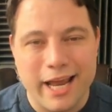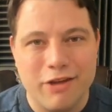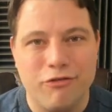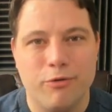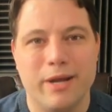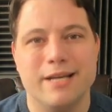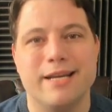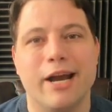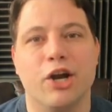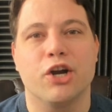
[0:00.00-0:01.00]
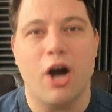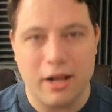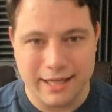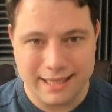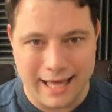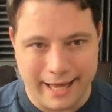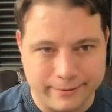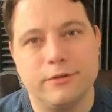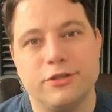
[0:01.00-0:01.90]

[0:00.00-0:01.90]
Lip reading: if we dare call it that.